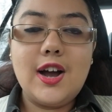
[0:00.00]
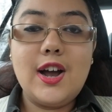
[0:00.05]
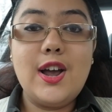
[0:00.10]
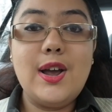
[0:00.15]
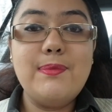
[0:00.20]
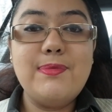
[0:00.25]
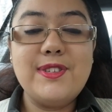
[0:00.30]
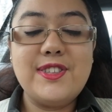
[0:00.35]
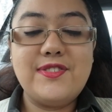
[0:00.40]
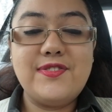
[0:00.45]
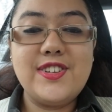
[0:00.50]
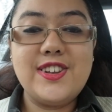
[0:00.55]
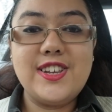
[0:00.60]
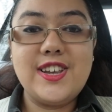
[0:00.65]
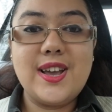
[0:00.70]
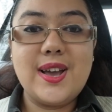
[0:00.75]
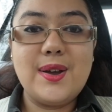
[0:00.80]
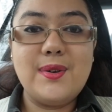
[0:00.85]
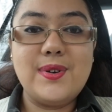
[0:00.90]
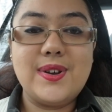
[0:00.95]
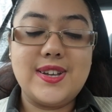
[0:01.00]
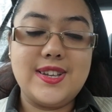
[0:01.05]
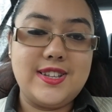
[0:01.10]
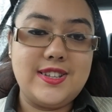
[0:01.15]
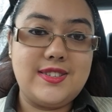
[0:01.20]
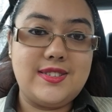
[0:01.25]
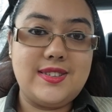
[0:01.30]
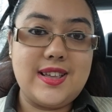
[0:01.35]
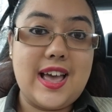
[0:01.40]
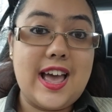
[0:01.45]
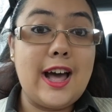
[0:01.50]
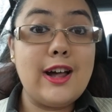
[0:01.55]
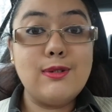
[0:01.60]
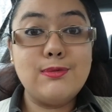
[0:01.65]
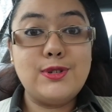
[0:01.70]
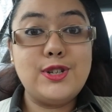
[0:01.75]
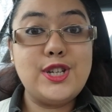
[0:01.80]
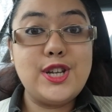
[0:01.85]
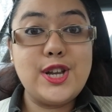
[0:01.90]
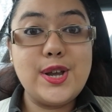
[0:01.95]
I hope this video has
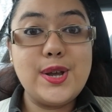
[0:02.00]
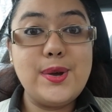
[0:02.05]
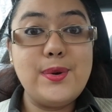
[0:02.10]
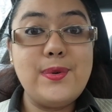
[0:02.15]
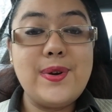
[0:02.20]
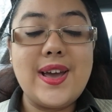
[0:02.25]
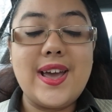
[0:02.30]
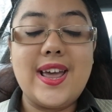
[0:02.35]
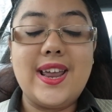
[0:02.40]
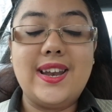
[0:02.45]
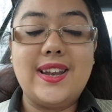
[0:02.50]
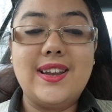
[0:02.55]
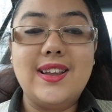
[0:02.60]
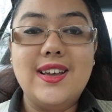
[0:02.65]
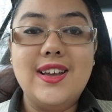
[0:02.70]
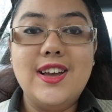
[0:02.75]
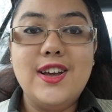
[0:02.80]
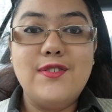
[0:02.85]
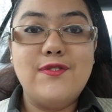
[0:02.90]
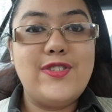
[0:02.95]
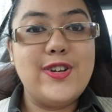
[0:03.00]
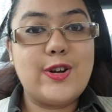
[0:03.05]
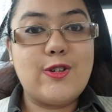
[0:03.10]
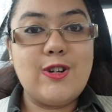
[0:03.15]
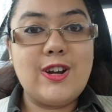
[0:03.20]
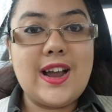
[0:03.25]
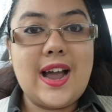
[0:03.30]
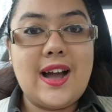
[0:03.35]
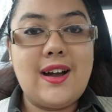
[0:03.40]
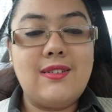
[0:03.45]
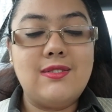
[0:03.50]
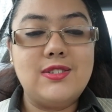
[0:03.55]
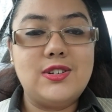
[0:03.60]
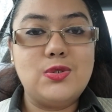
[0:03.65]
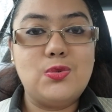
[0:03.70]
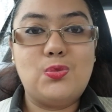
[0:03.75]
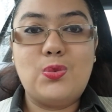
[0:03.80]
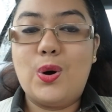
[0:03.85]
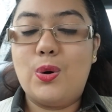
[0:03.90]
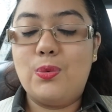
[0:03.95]
helped you in figuring
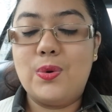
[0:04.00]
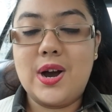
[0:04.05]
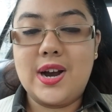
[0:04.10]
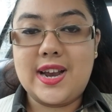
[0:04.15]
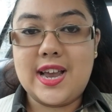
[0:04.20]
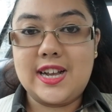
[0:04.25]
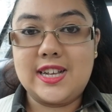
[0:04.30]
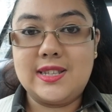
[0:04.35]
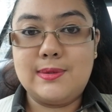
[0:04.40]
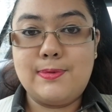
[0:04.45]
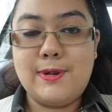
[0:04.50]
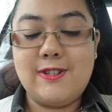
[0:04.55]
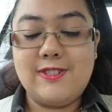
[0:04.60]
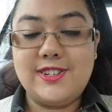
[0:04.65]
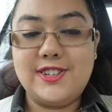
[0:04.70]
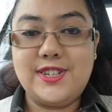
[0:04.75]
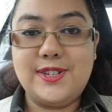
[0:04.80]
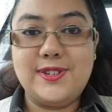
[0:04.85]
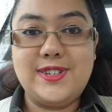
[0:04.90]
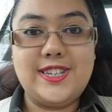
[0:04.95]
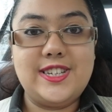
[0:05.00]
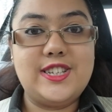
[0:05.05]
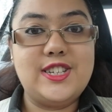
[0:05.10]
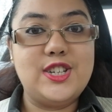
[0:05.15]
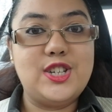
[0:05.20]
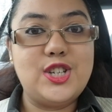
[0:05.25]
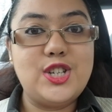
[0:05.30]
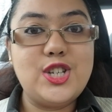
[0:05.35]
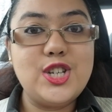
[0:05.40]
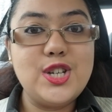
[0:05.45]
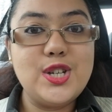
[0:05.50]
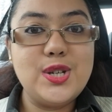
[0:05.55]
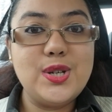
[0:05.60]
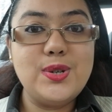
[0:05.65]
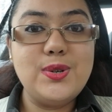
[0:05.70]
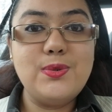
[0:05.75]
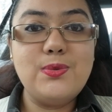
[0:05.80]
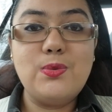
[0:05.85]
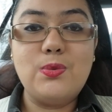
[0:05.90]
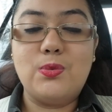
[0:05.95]
out what work experience you need to
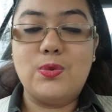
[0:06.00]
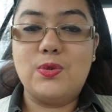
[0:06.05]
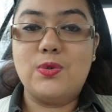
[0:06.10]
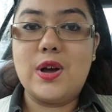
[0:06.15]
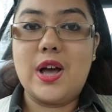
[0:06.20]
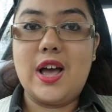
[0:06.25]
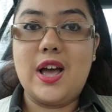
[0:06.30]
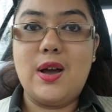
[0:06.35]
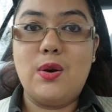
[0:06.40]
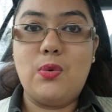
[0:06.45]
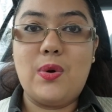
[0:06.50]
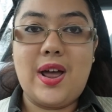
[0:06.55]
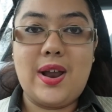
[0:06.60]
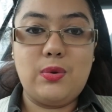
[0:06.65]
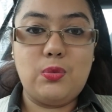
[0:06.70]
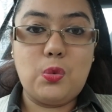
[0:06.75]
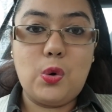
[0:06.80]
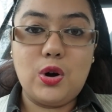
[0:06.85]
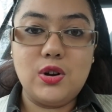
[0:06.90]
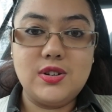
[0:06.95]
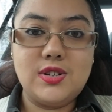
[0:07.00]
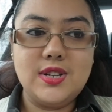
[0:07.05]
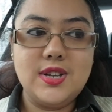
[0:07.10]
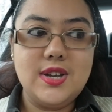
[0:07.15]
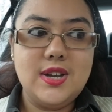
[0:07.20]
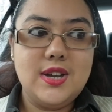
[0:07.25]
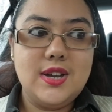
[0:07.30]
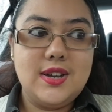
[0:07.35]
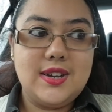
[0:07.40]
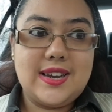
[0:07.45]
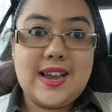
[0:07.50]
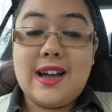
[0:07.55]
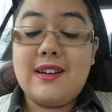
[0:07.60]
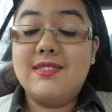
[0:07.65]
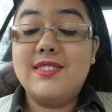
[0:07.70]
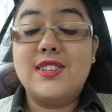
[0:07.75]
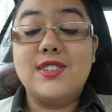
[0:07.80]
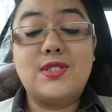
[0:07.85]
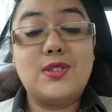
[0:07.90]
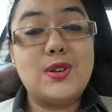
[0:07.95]
do and what
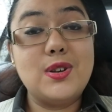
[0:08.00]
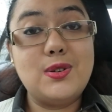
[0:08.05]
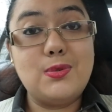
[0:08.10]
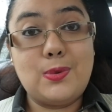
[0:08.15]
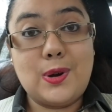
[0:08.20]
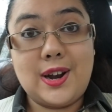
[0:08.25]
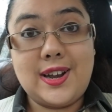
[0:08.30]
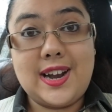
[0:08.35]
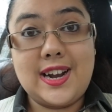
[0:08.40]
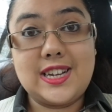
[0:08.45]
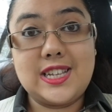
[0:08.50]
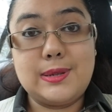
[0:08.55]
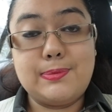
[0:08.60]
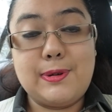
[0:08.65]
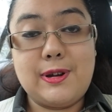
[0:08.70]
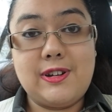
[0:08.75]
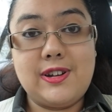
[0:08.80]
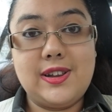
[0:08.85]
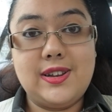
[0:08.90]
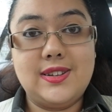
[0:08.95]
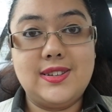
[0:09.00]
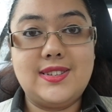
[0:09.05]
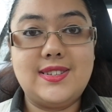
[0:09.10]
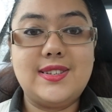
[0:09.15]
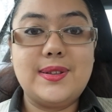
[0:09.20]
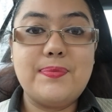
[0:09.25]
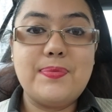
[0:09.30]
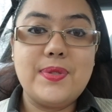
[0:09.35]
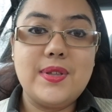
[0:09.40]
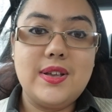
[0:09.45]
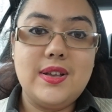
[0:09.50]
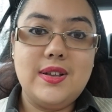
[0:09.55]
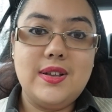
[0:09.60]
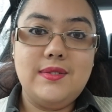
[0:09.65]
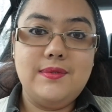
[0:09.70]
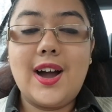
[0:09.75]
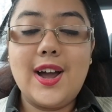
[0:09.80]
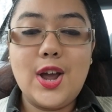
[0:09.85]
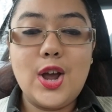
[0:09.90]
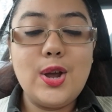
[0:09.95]
counts as good work experience.
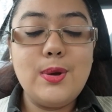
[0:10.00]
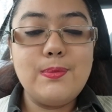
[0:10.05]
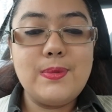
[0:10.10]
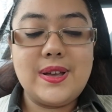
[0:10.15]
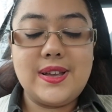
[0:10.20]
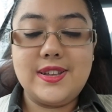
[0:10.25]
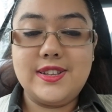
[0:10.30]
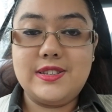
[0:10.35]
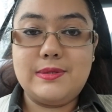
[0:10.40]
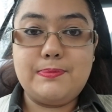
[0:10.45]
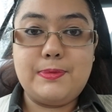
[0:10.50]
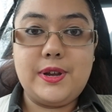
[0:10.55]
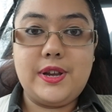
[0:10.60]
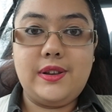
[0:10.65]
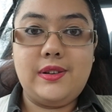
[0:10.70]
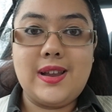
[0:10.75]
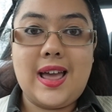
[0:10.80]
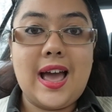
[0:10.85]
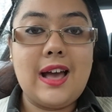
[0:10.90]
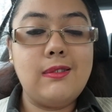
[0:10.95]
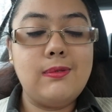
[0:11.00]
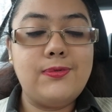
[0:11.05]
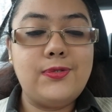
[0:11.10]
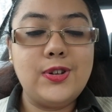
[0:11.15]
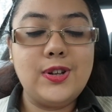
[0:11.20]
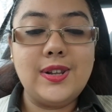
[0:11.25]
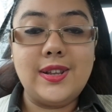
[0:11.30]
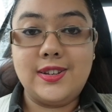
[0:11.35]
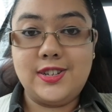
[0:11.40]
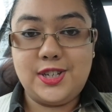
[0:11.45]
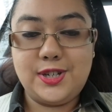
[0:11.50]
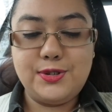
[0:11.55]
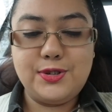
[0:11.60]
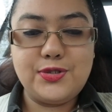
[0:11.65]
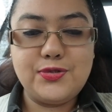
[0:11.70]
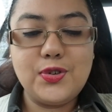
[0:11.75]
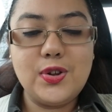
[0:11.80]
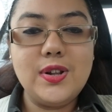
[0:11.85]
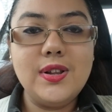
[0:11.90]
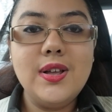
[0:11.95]
I hope it has been helpful and
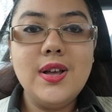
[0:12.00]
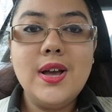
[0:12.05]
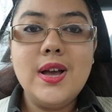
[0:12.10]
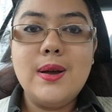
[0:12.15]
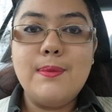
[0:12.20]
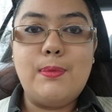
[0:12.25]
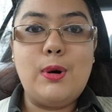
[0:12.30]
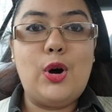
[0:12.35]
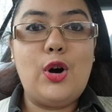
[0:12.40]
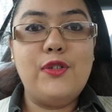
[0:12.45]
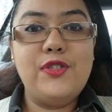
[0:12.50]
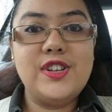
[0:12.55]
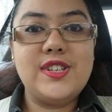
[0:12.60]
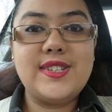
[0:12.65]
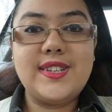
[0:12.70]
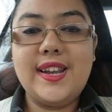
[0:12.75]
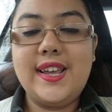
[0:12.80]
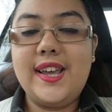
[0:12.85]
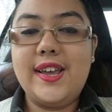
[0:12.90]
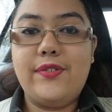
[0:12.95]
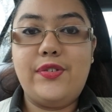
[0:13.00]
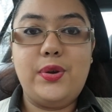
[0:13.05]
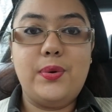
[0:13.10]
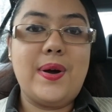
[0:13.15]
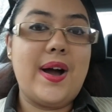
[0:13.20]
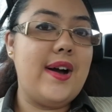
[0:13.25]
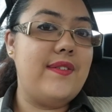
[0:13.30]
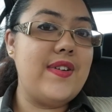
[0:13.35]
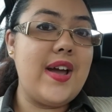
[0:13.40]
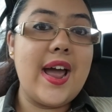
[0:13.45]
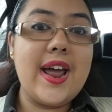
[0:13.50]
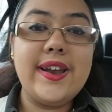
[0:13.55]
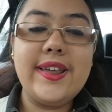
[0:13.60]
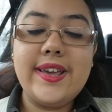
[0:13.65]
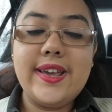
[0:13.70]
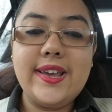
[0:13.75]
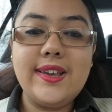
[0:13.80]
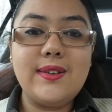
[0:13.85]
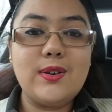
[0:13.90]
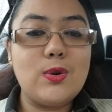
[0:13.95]
useful, but obviously if you have
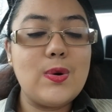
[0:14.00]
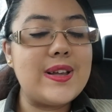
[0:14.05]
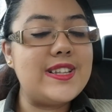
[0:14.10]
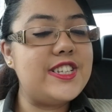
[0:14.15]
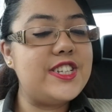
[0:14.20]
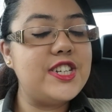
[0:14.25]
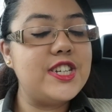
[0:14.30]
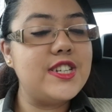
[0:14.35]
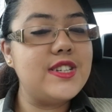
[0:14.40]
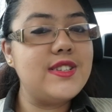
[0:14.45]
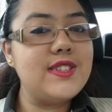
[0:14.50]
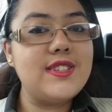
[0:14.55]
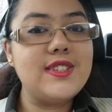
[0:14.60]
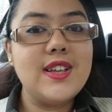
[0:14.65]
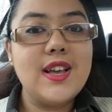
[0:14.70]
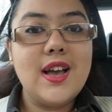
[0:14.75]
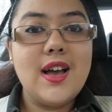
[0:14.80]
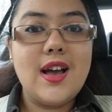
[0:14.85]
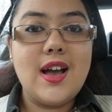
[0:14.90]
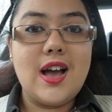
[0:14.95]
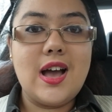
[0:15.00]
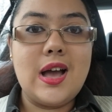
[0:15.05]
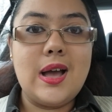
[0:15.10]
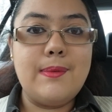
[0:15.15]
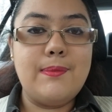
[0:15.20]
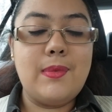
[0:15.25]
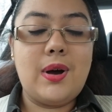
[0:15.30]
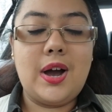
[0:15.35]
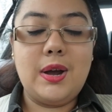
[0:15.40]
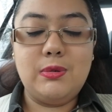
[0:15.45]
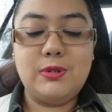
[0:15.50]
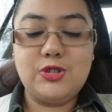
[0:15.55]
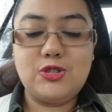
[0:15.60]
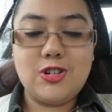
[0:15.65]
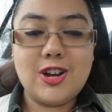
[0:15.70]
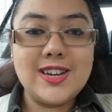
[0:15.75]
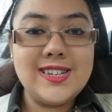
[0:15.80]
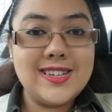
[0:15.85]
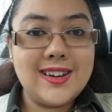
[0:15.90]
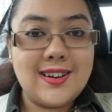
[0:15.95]
any questions, I will
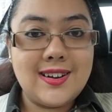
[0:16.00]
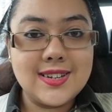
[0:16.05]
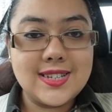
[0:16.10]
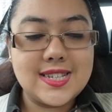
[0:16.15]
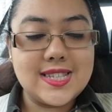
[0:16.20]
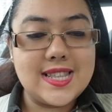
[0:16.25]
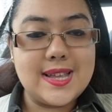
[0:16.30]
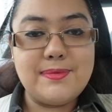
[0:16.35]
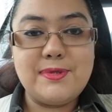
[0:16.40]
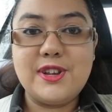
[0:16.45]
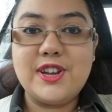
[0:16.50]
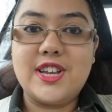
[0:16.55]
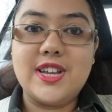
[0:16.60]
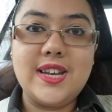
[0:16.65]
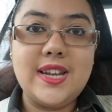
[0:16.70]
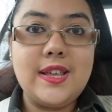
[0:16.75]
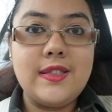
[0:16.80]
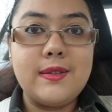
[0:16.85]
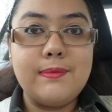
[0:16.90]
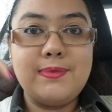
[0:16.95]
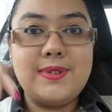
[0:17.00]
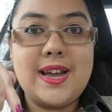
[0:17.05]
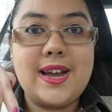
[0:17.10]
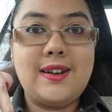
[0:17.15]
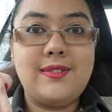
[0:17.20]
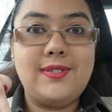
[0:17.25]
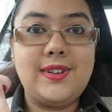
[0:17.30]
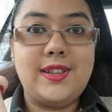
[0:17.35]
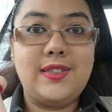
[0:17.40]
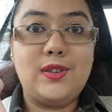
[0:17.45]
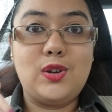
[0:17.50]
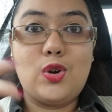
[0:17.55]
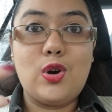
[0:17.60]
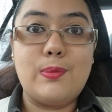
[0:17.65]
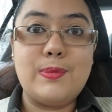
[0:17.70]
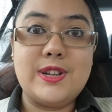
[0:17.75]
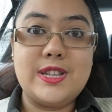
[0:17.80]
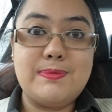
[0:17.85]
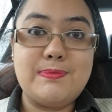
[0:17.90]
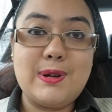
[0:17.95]
try to answer them. You can leave them down in the
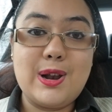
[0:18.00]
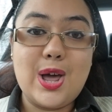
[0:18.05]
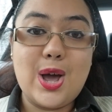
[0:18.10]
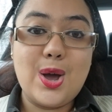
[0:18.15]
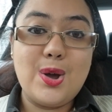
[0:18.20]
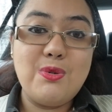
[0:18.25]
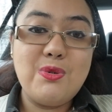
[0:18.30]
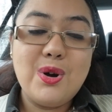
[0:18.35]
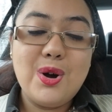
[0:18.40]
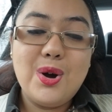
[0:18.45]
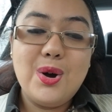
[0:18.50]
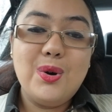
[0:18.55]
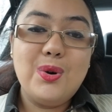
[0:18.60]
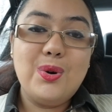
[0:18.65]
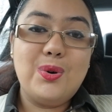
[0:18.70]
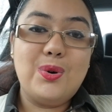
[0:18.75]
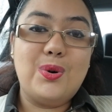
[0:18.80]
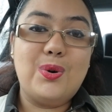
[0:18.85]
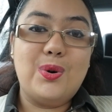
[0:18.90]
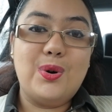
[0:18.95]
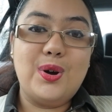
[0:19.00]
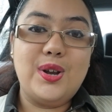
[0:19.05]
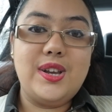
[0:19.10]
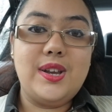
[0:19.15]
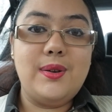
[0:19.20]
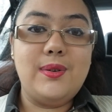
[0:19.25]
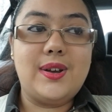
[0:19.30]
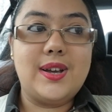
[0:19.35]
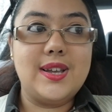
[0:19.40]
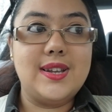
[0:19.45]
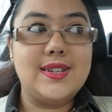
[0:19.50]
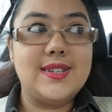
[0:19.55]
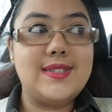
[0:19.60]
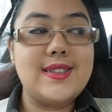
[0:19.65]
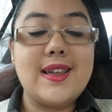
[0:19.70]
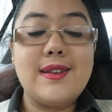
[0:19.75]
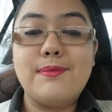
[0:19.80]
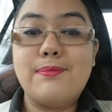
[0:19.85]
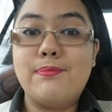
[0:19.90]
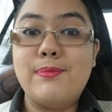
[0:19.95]
comments below, or you can
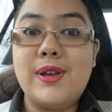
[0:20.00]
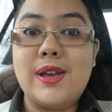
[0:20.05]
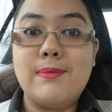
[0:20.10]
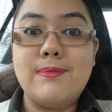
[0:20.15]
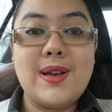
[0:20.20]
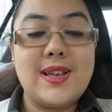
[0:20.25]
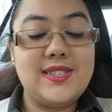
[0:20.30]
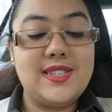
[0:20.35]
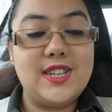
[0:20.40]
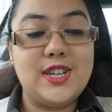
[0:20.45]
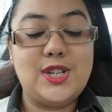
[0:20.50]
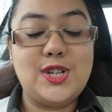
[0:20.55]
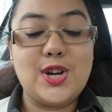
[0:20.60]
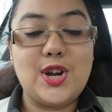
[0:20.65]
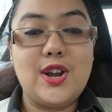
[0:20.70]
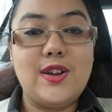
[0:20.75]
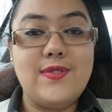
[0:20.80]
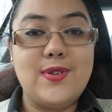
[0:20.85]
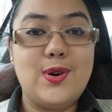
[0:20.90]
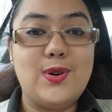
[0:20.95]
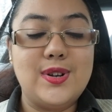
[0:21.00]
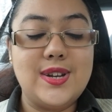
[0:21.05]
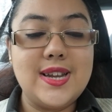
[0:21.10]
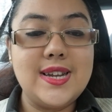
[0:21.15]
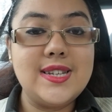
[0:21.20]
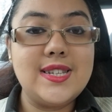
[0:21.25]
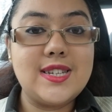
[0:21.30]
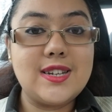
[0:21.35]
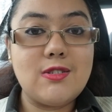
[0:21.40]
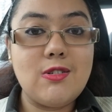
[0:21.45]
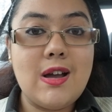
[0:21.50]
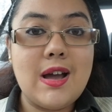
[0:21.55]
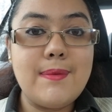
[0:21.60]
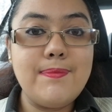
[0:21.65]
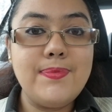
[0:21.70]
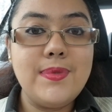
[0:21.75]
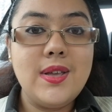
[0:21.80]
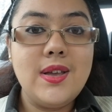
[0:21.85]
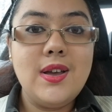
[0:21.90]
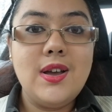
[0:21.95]
send me a message over on
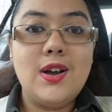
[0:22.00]
Instagram